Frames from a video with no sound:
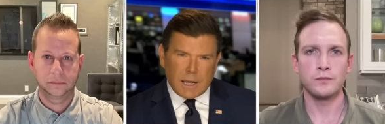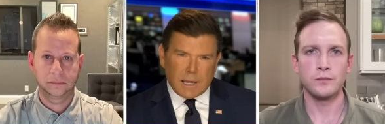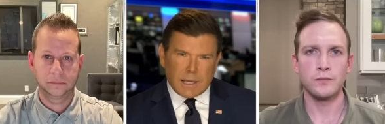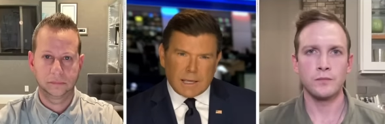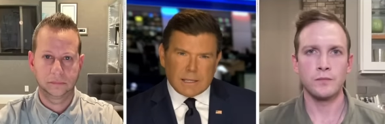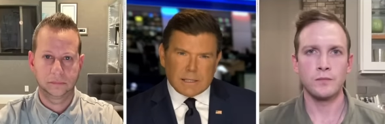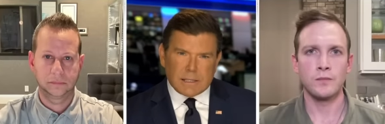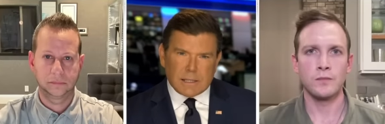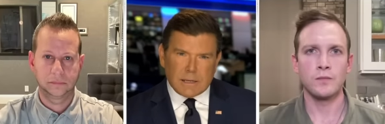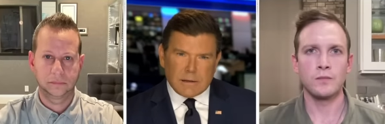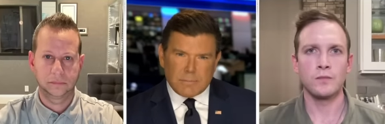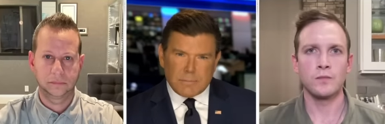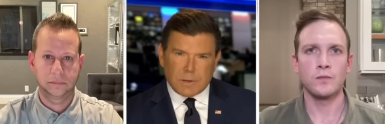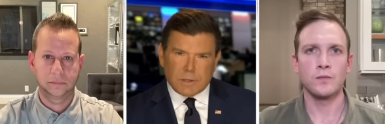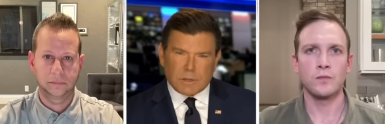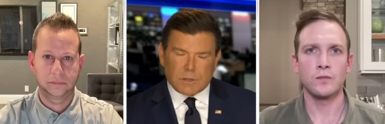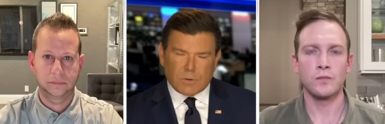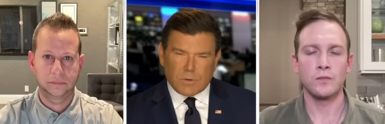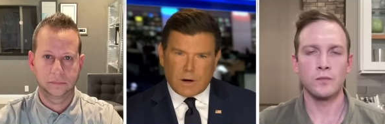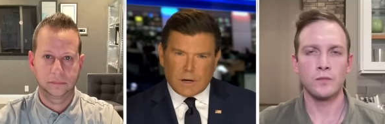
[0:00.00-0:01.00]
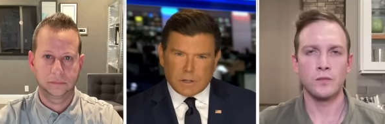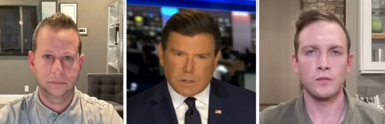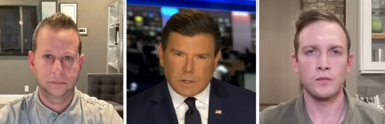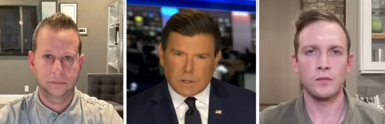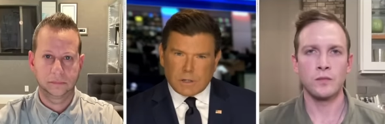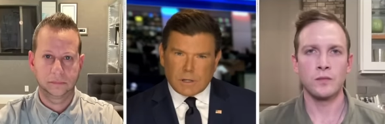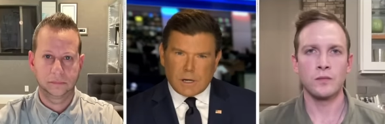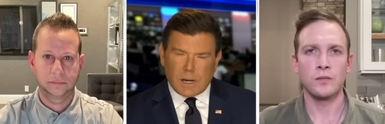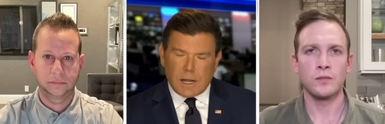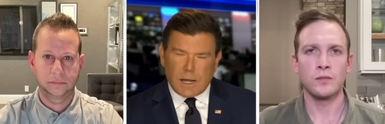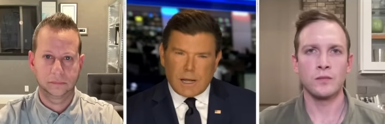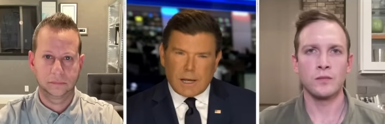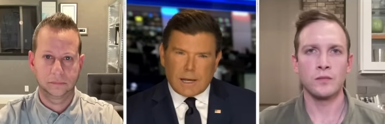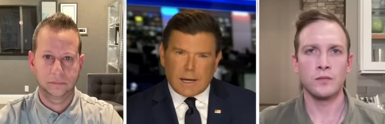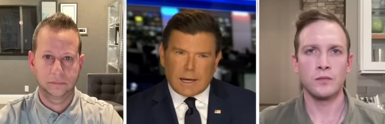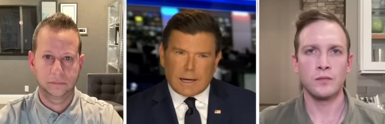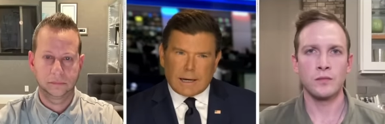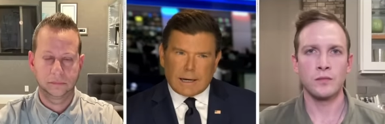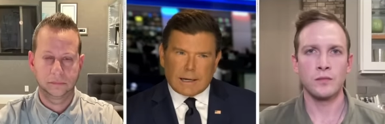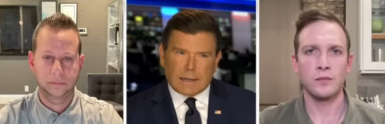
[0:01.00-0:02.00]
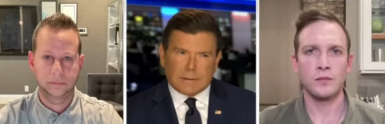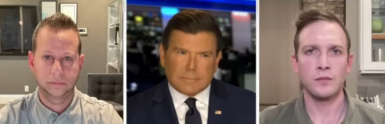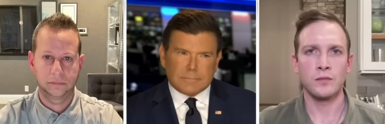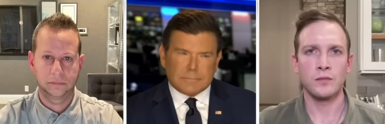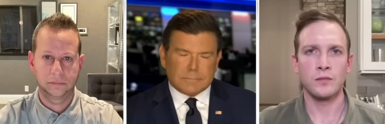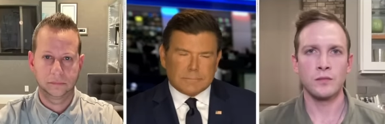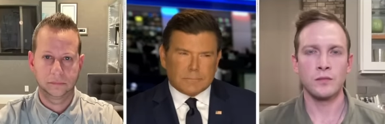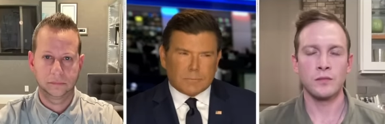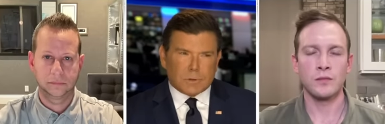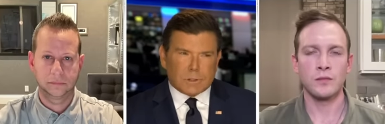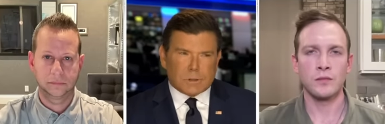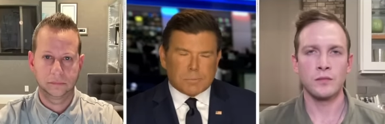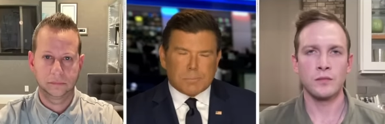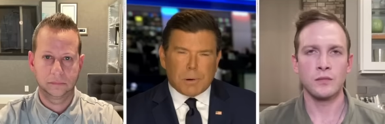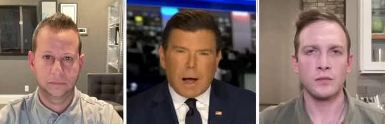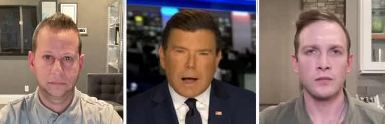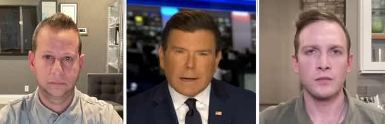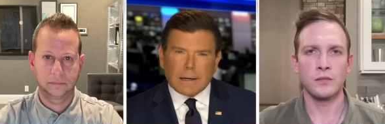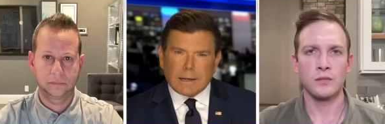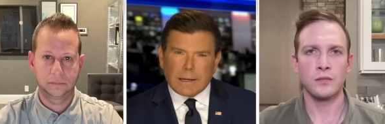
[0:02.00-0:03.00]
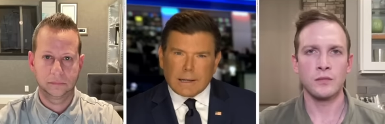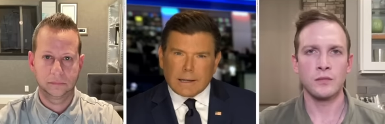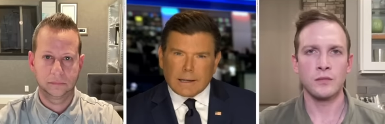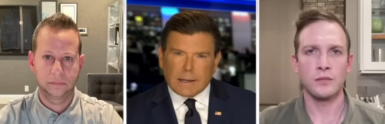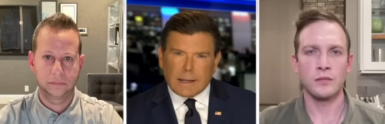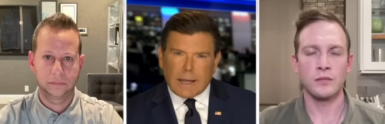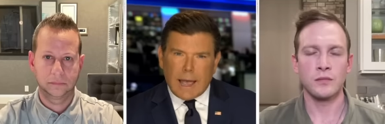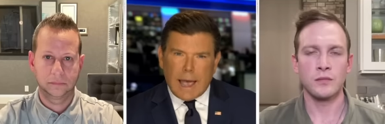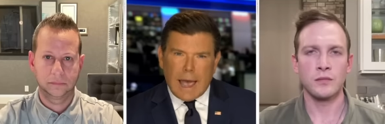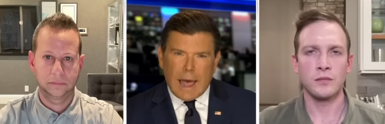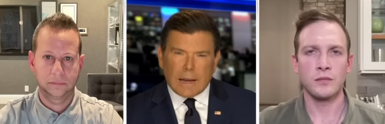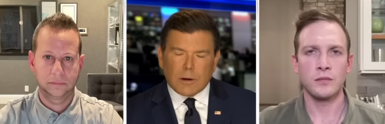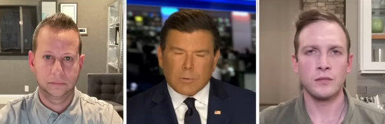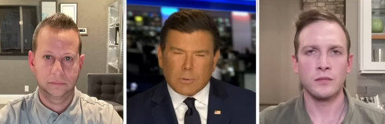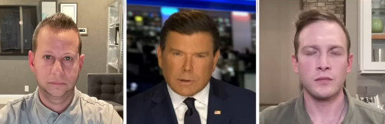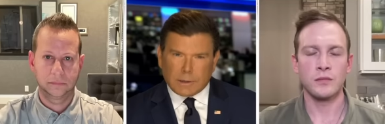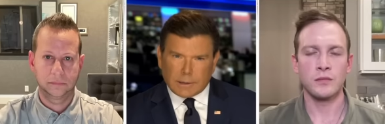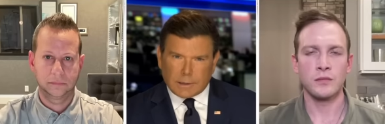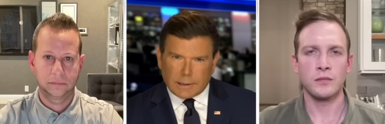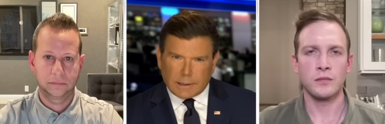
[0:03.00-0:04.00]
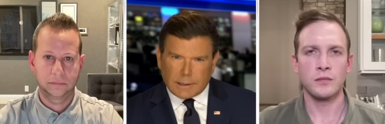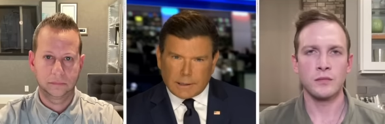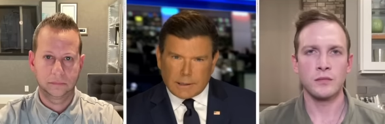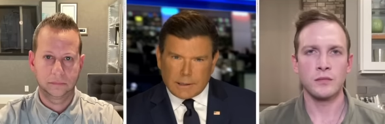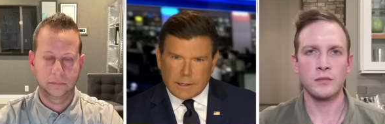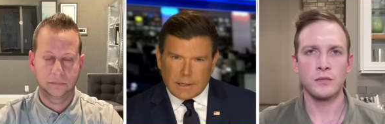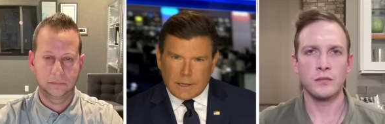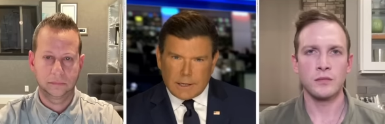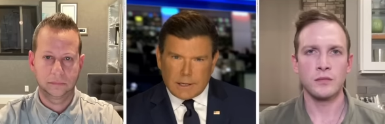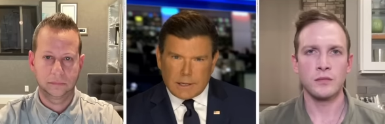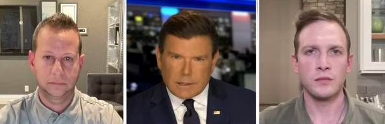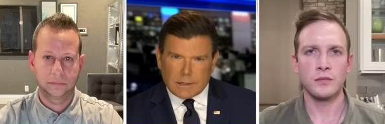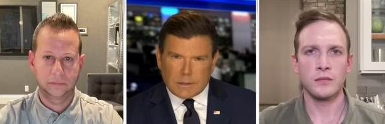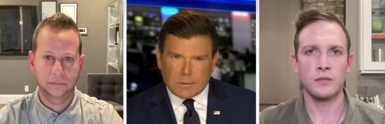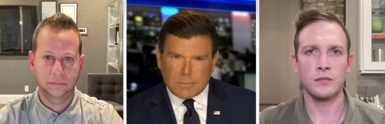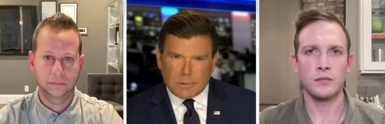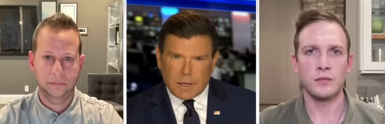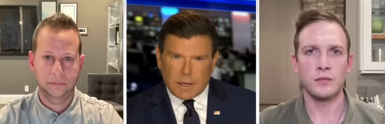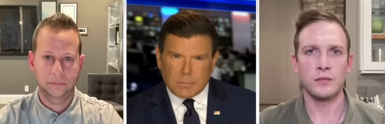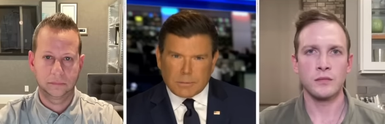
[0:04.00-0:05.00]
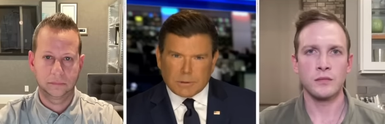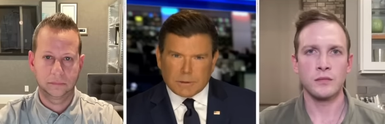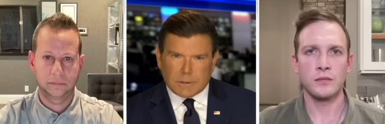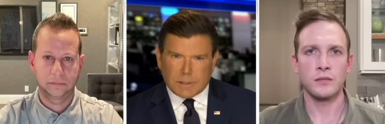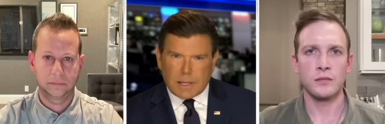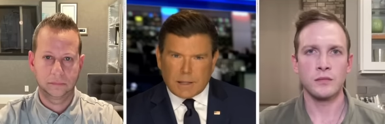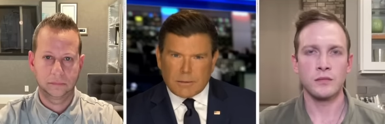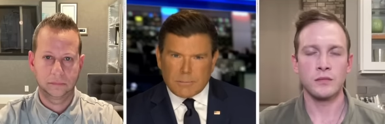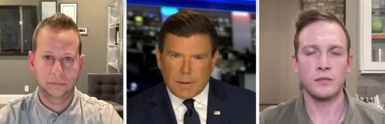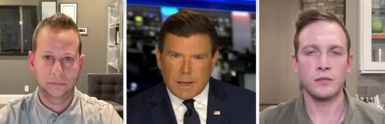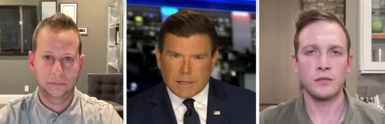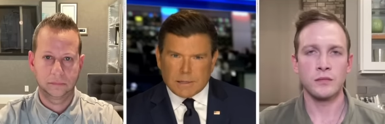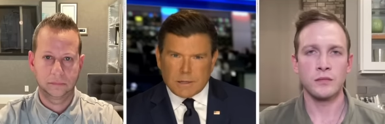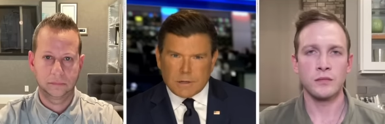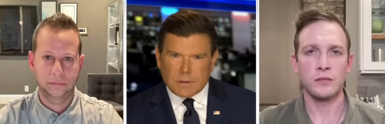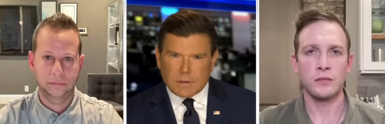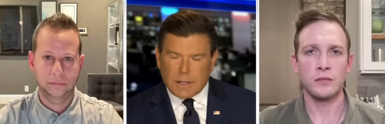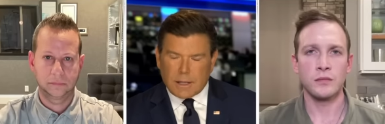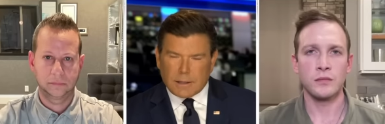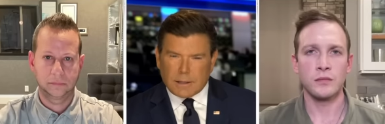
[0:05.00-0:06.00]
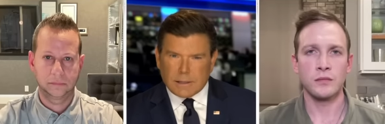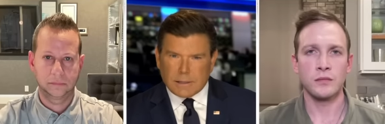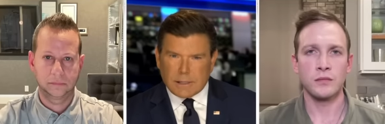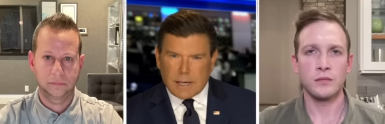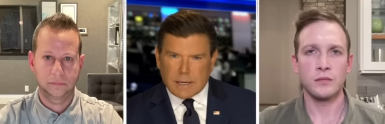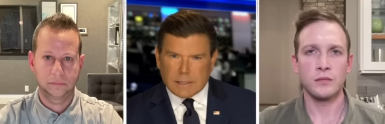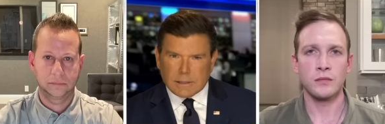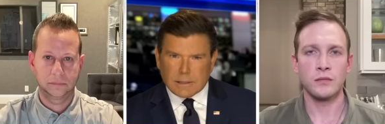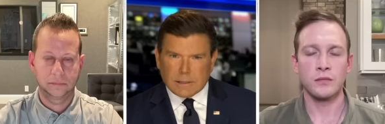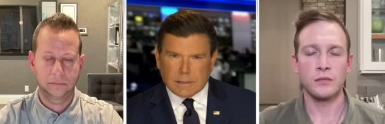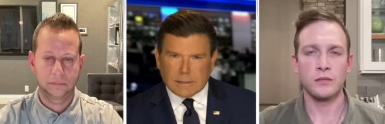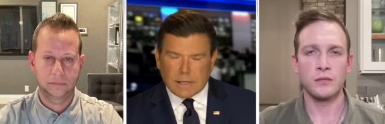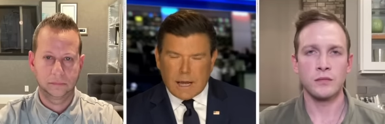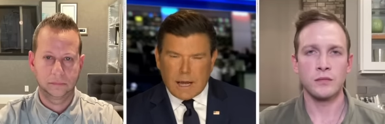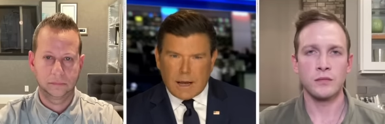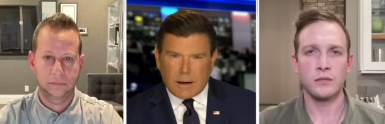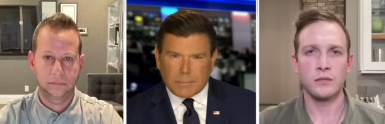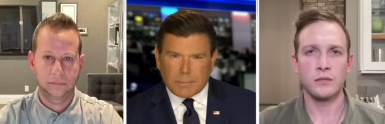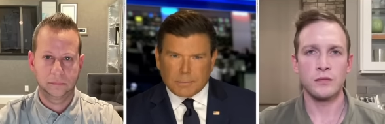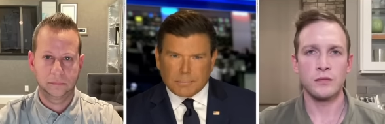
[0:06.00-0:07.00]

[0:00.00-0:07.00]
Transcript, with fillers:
Speaker 1: Is the administration responding adequately to be able to send the message that this has to stop?